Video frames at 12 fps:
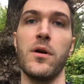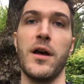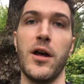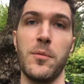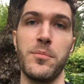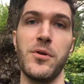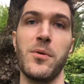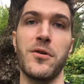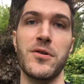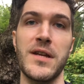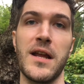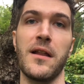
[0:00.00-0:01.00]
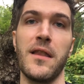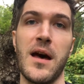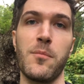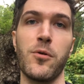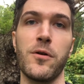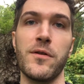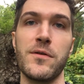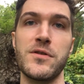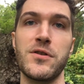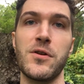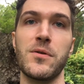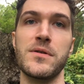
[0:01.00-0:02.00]
will help you understand a lot more of those
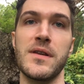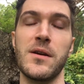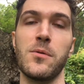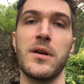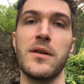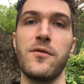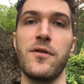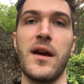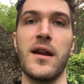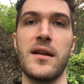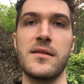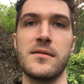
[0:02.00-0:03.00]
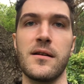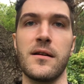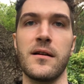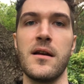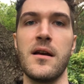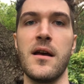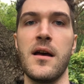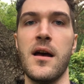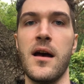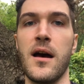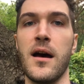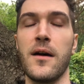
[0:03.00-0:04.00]
jokes, and it will give you that head start.
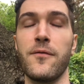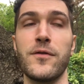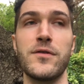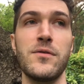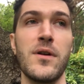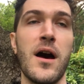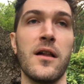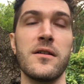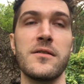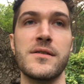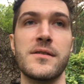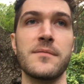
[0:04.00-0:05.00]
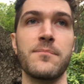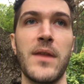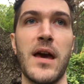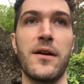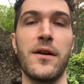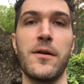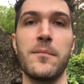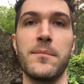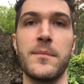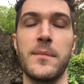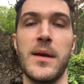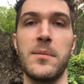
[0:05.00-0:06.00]
For $2, I don't know,
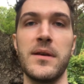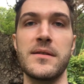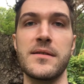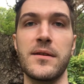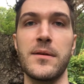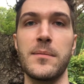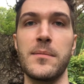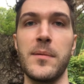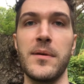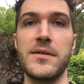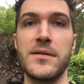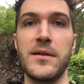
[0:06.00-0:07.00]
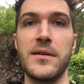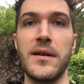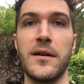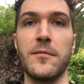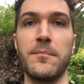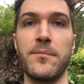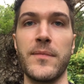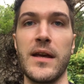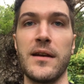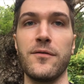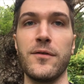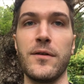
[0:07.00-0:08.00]
maybe it's a good deal.
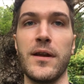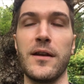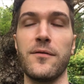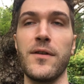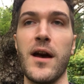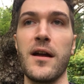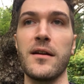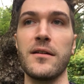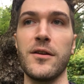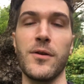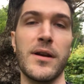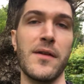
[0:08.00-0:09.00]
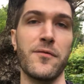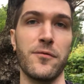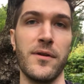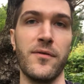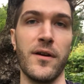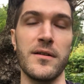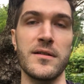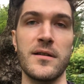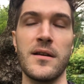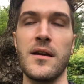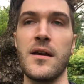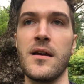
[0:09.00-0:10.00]
And if not, you can have a refund.
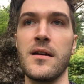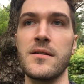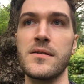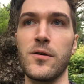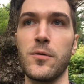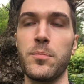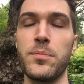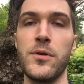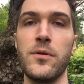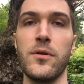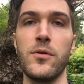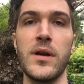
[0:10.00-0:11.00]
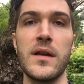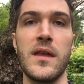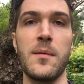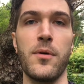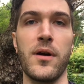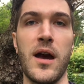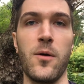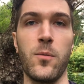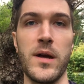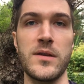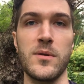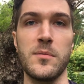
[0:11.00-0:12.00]
So you can get that book at
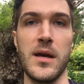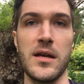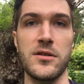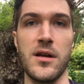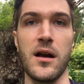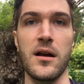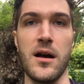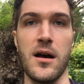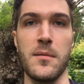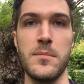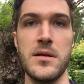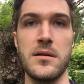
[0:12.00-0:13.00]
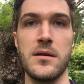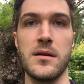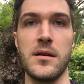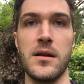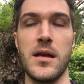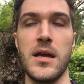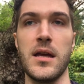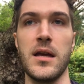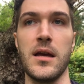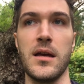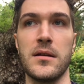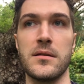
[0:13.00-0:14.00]
wayswemage.com,
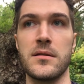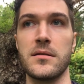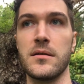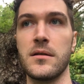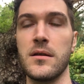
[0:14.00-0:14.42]
and